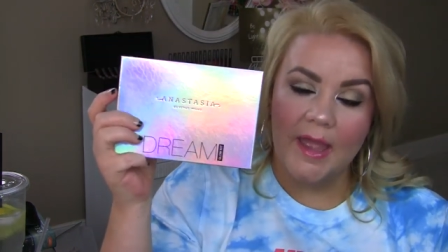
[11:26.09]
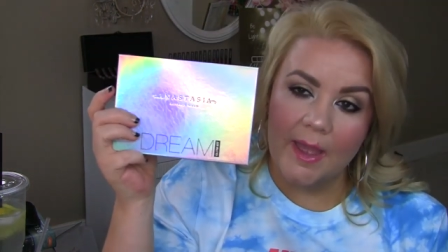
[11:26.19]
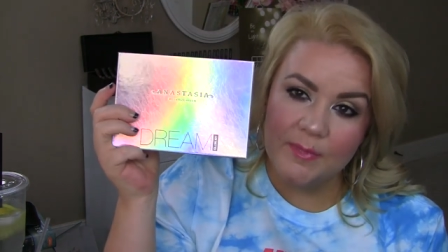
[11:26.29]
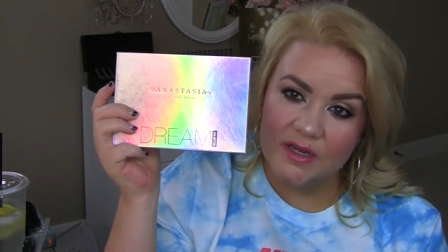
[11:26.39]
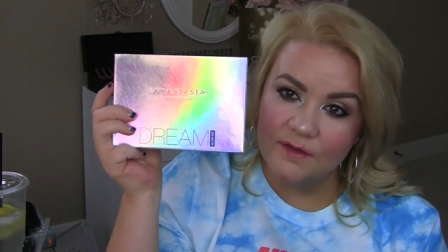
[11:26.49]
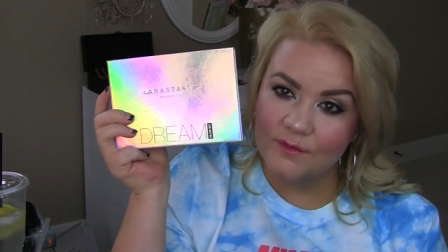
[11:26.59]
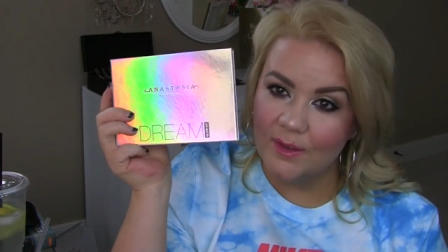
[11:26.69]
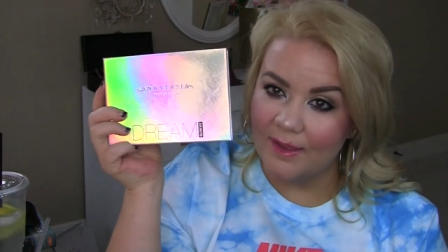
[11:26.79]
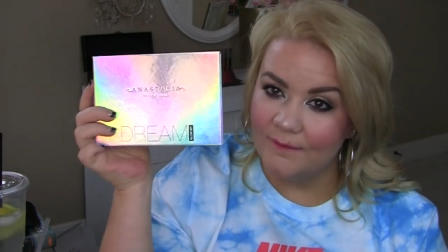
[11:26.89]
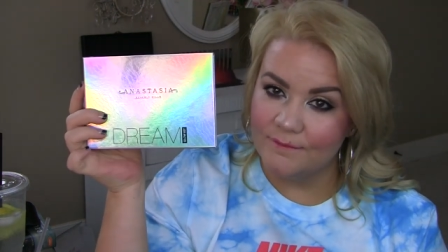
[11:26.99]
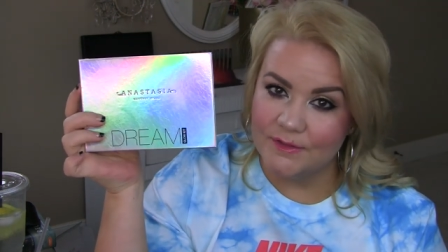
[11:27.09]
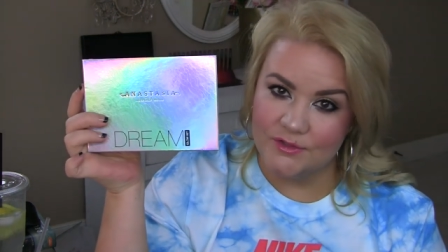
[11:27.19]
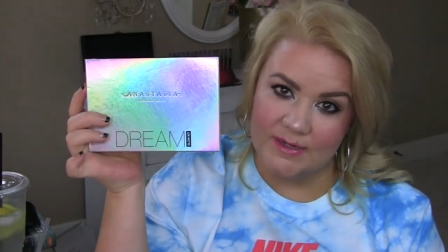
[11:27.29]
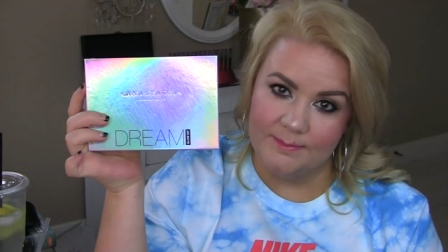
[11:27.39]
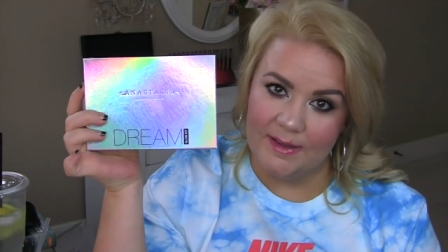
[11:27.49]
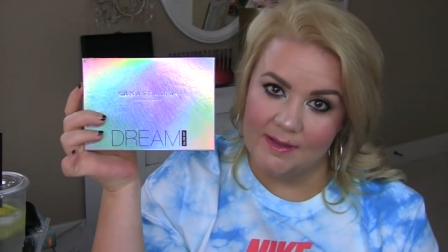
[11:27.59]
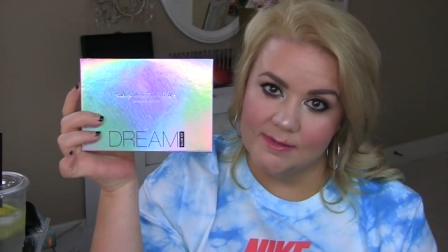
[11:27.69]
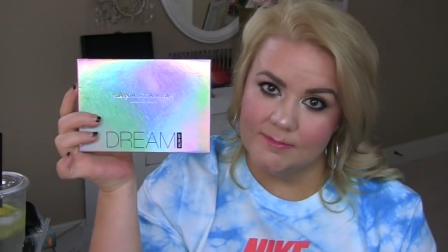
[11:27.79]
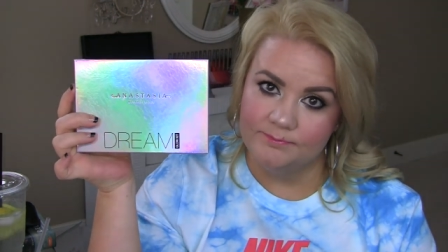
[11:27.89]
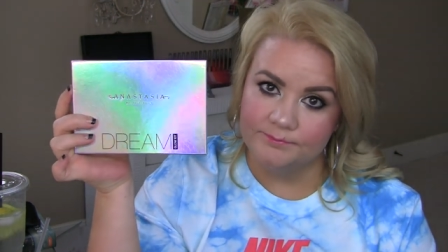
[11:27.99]
how many of you have the Dream
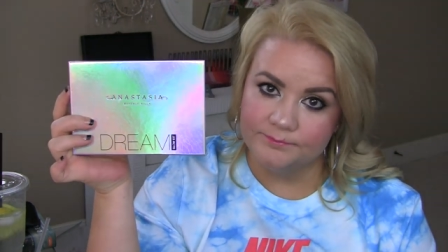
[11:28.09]
palette?